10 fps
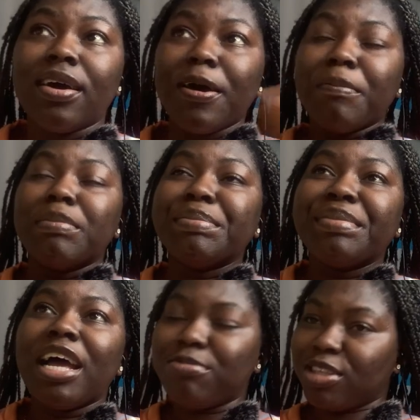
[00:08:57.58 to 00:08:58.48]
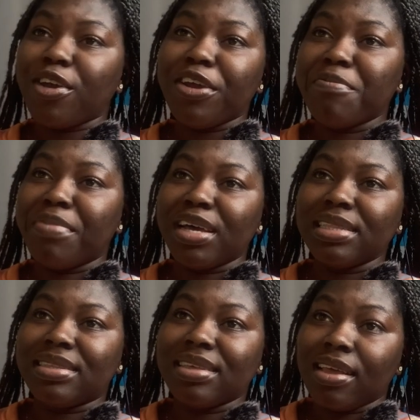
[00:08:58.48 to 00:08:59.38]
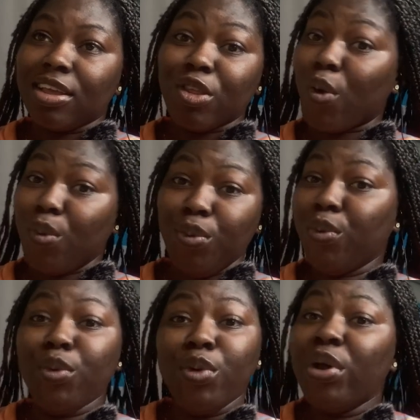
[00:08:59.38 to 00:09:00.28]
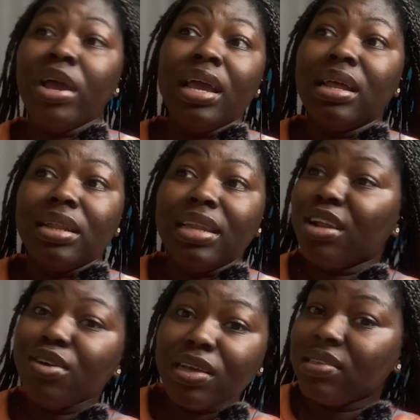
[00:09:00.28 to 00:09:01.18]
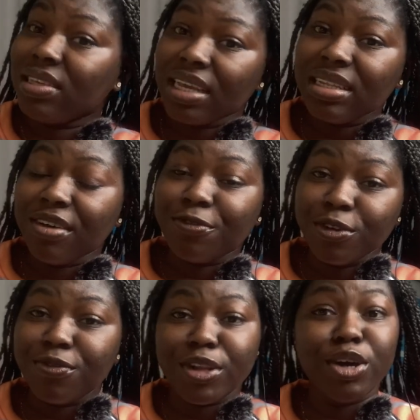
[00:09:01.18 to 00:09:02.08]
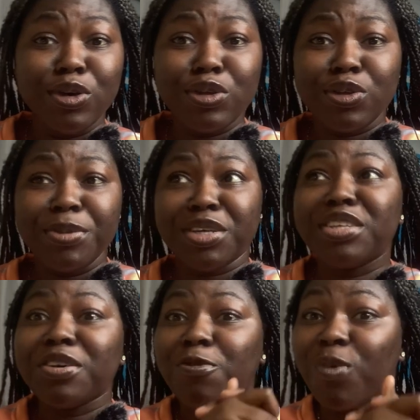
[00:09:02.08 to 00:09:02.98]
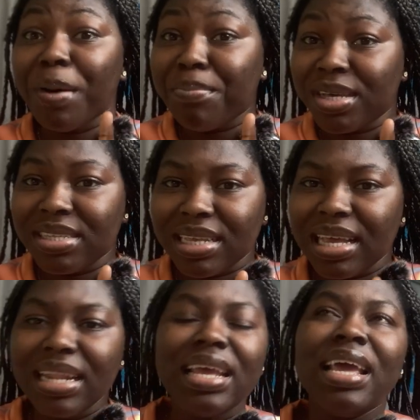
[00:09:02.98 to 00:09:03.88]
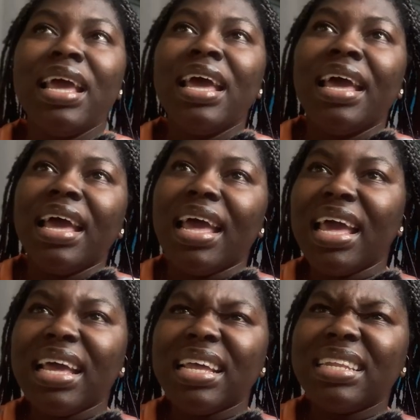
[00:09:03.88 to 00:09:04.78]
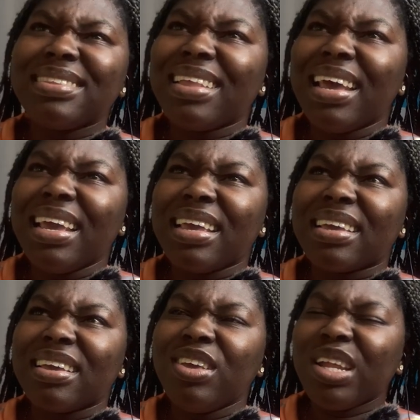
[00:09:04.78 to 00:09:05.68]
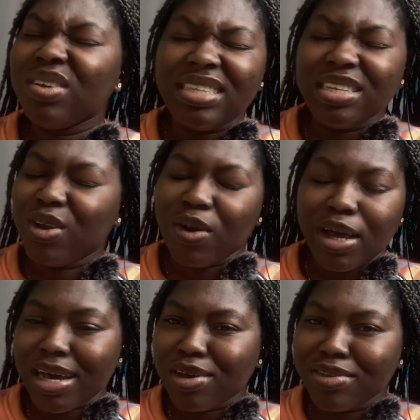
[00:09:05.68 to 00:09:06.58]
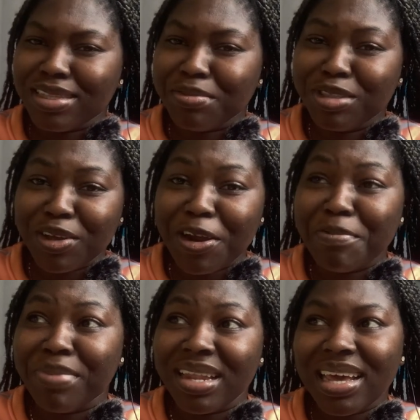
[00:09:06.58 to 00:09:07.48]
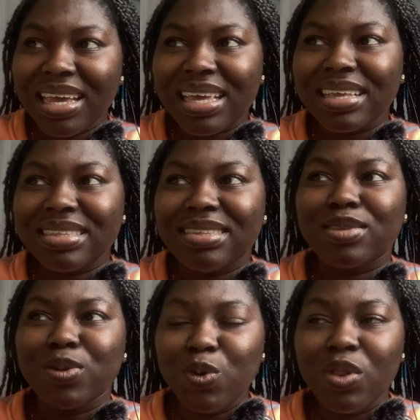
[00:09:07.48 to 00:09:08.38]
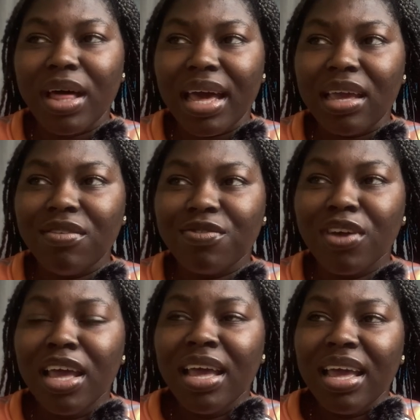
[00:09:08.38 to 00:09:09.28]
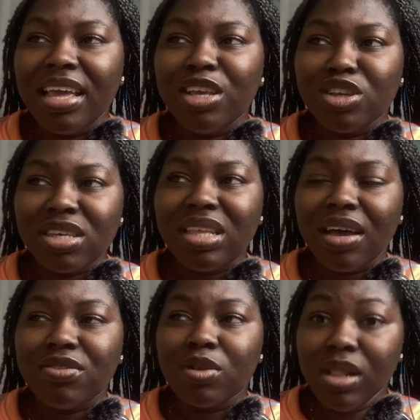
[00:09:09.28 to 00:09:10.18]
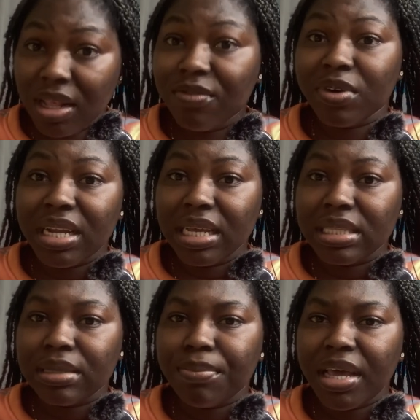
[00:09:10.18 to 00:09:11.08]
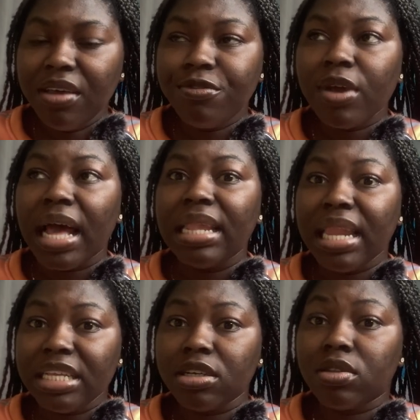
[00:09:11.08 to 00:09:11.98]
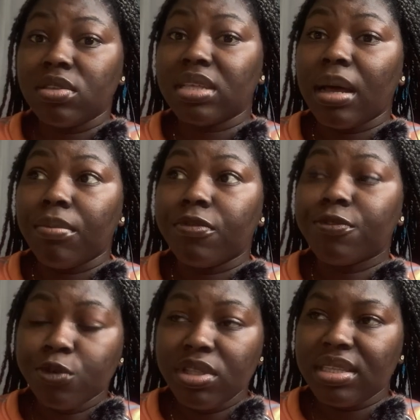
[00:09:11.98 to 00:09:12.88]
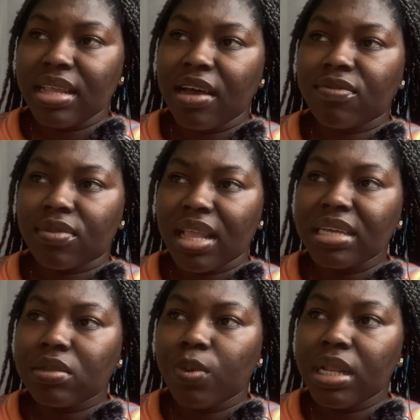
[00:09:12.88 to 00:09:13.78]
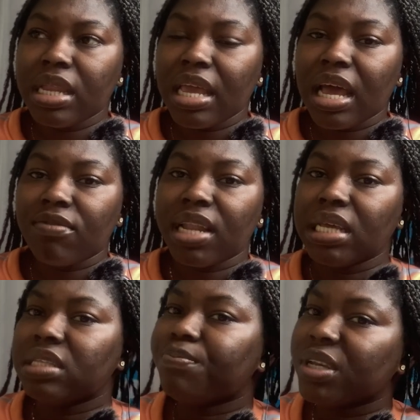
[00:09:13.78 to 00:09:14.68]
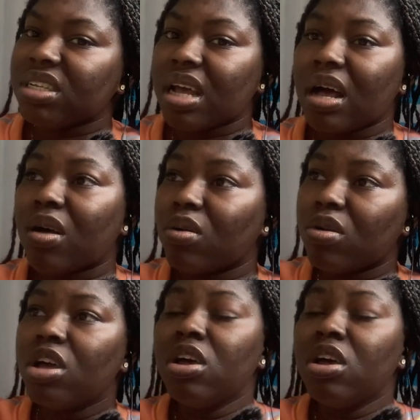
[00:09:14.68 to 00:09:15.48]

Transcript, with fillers: up. um I'm sorry, but no, they're not going to change the food for the school because of one person. And it's like, you're not in your house, I'm sorry, but like, it's school life, you just have to live with it. But if you're allergic to some food stuff, that's when they have like special